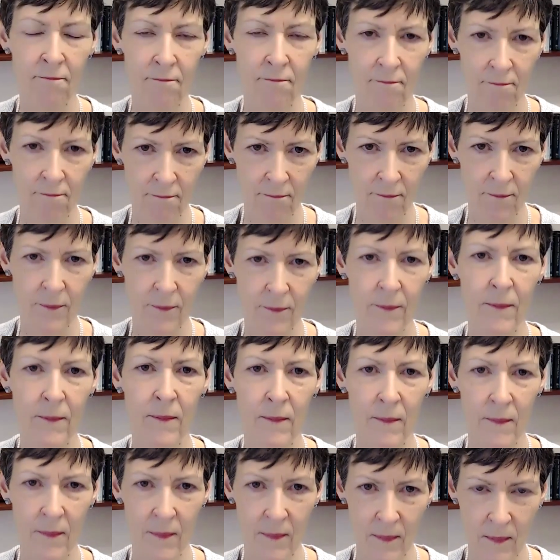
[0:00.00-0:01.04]
a general
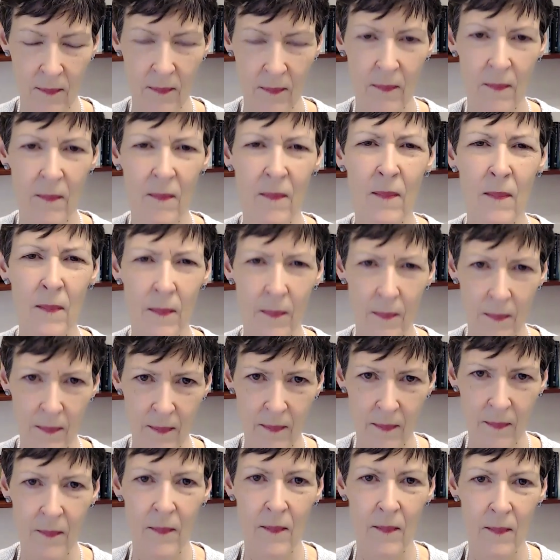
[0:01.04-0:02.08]
sort of bureaucratic,